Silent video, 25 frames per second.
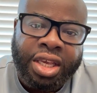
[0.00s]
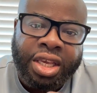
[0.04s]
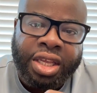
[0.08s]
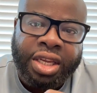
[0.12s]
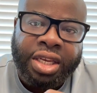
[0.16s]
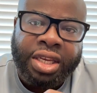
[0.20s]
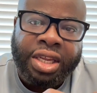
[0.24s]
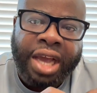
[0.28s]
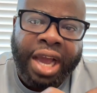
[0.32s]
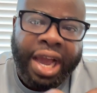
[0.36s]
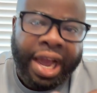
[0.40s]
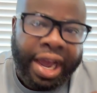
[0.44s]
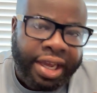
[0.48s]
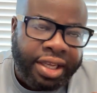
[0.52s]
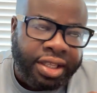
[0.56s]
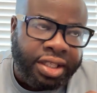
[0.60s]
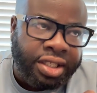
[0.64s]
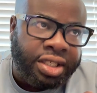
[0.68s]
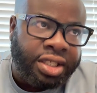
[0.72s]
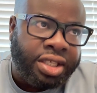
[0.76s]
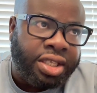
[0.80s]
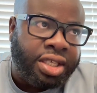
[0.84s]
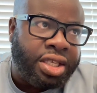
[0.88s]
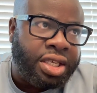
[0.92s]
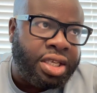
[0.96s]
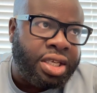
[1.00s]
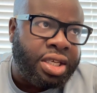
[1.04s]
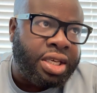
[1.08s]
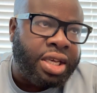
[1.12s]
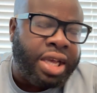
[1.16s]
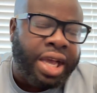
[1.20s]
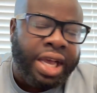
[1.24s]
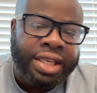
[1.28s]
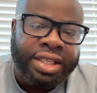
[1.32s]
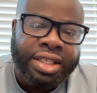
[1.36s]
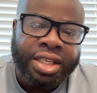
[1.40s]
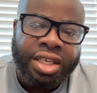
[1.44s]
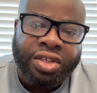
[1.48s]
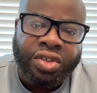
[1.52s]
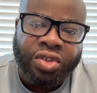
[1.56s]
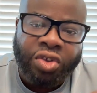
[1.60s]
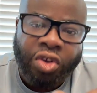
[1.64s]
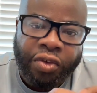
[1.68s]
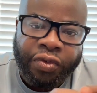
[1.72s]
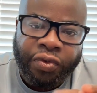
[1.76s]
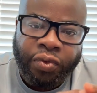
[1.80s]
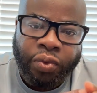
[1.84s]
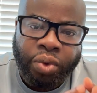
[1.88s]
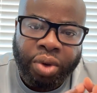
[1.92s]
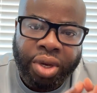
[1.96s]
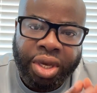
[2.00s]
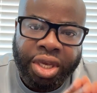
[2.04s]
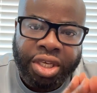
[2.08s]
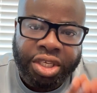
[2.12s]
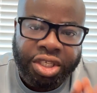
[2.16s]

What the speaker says: in IT as a software